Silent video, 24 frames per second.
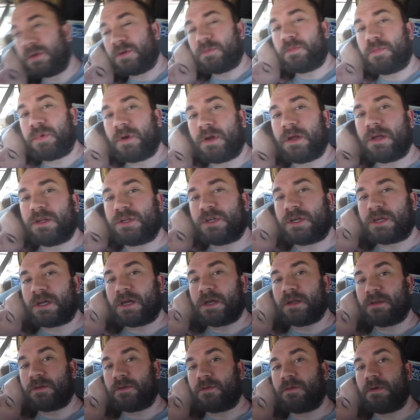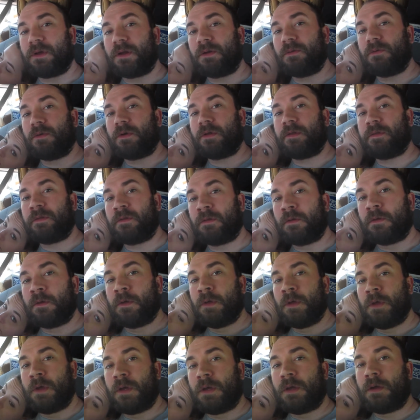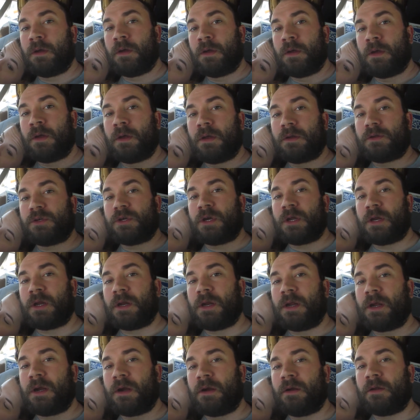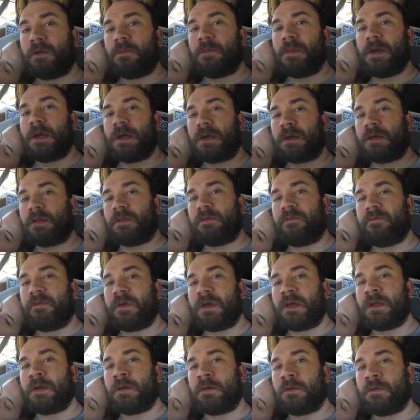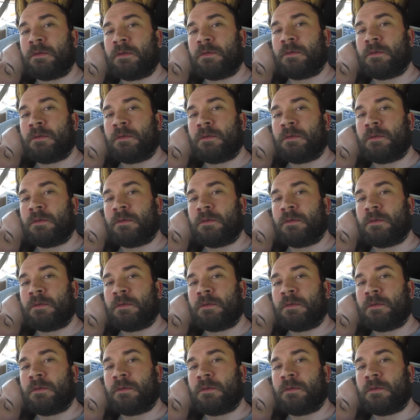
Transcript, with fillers: You should probably check out the redwoods. Trent and I are in the back of the van.